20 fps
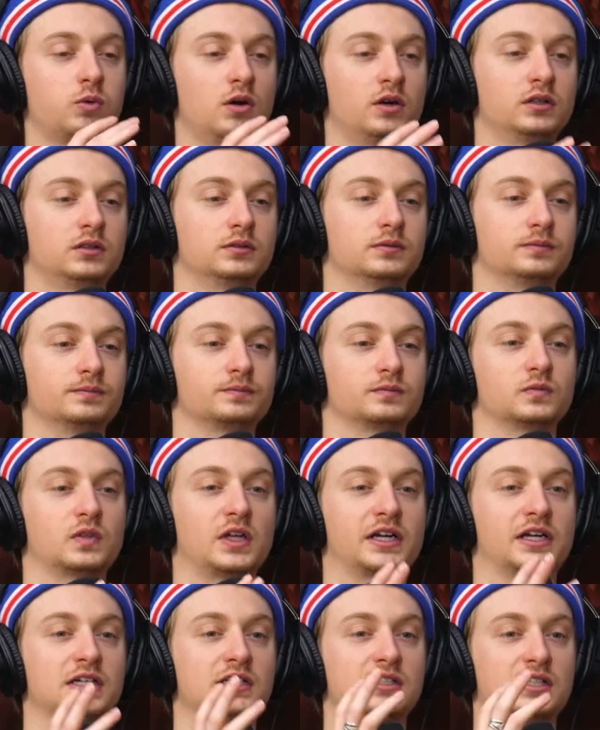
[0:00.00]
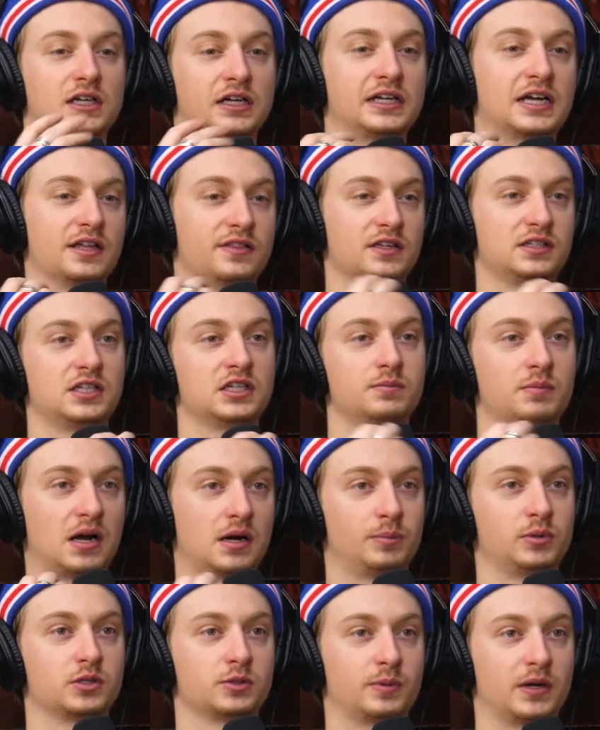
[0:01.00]
want to like, because again, this is my
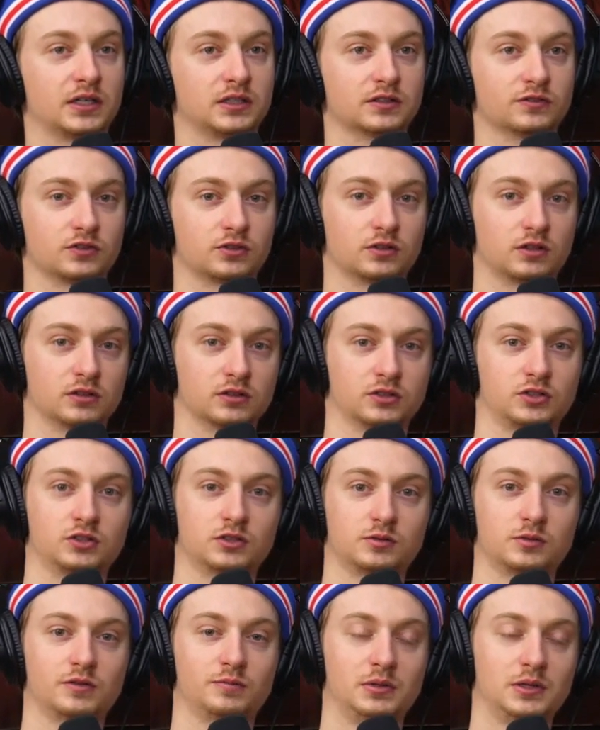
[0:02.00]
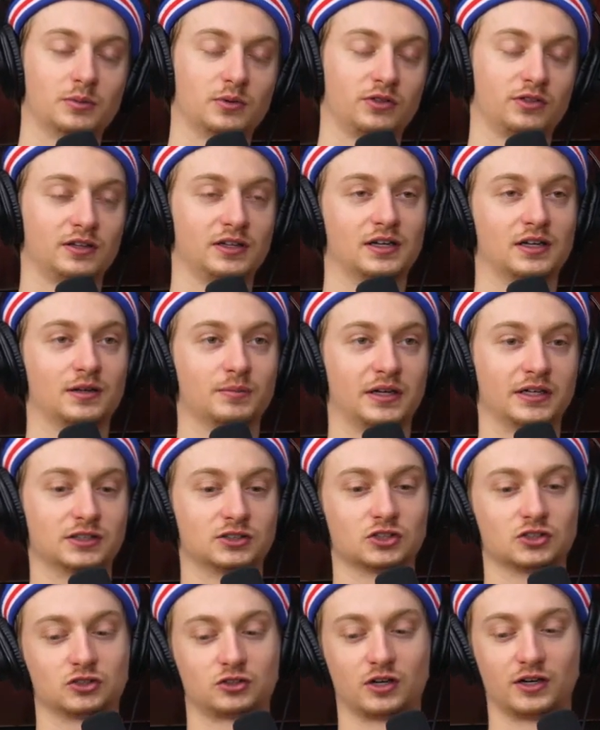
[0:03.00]
perspective. So excuse me if people think I'm like
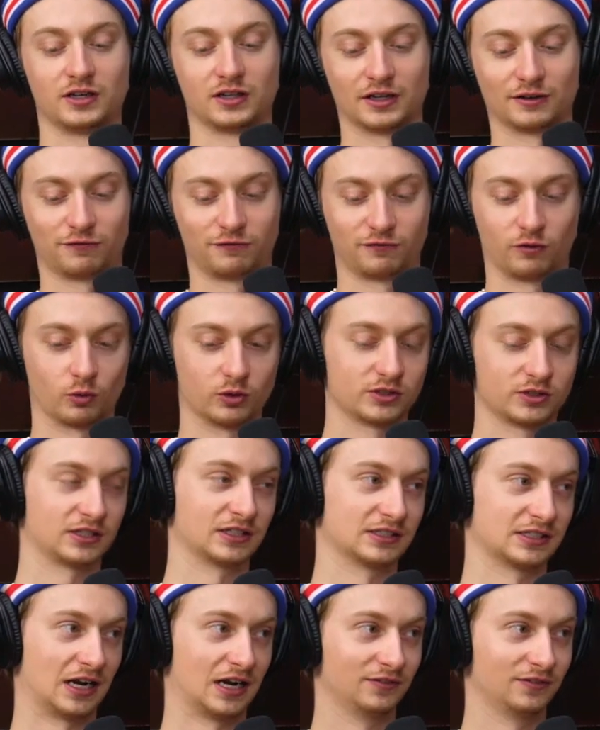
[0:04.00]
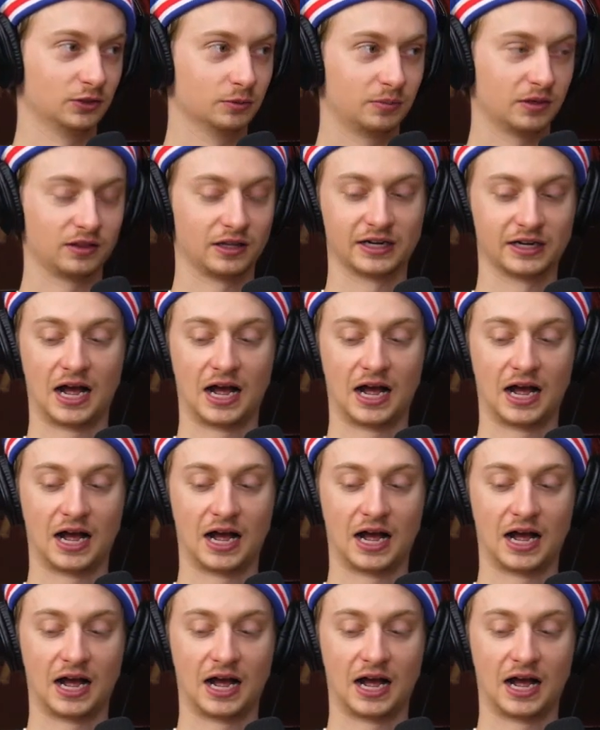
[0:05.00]
just trying to like force things out of you. But like,